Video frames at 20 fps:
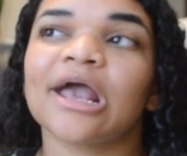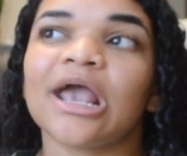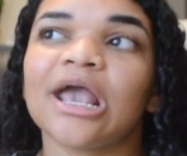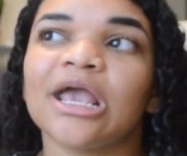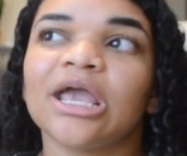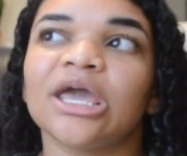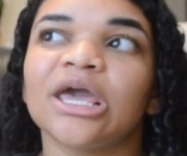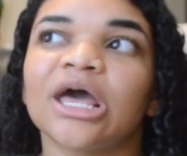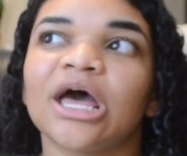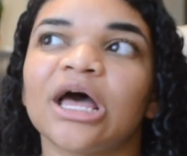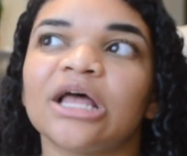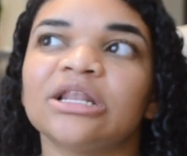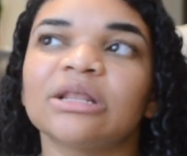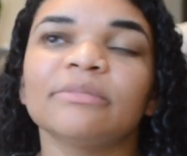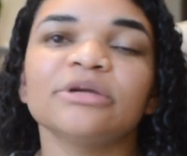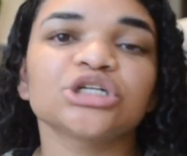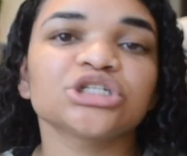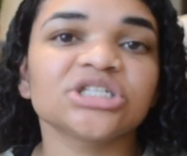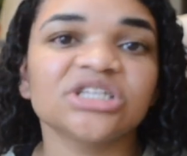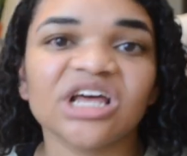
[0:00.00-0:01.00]
And let
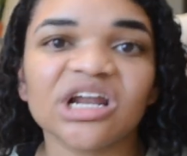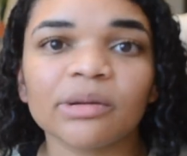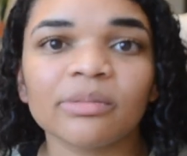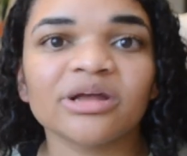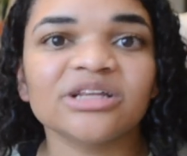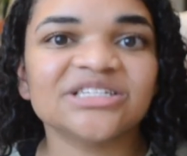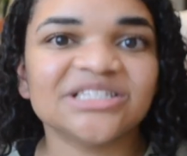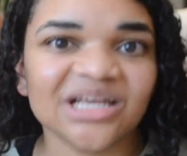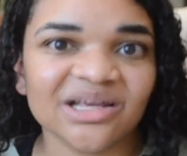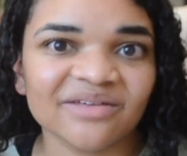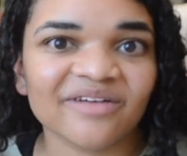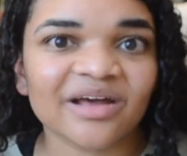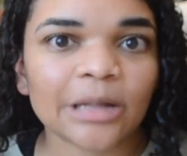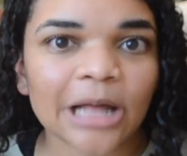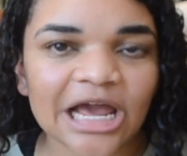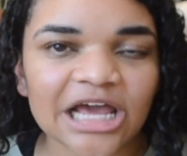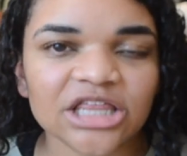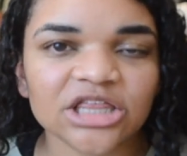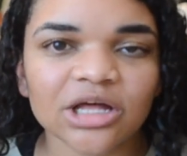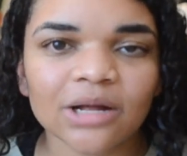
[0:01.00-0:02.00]
me just get them and see if I
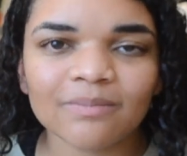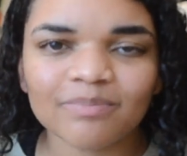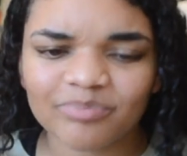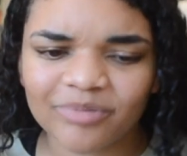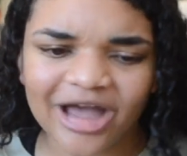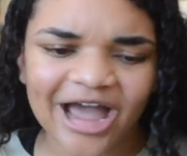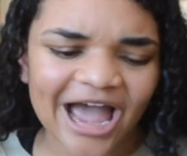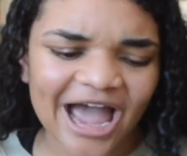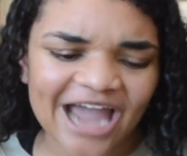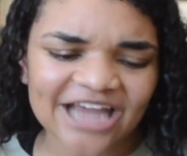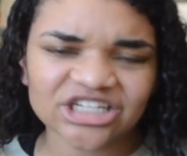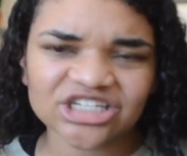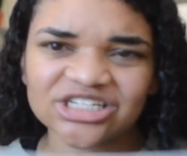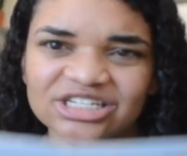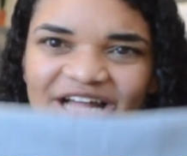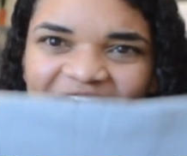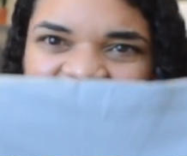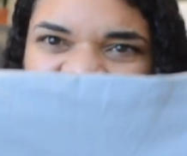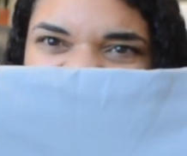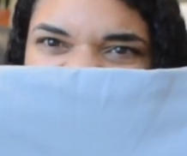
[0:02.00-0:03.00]
like them, but I
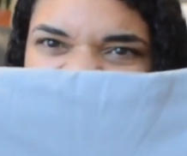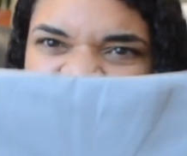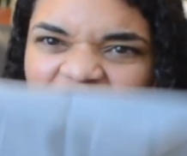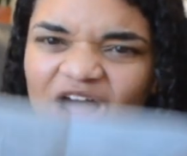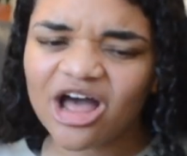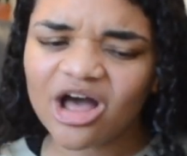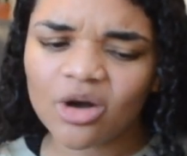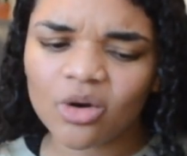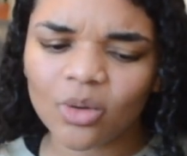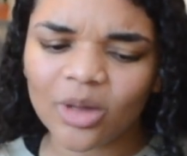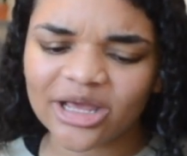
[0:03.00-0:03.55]
don't know.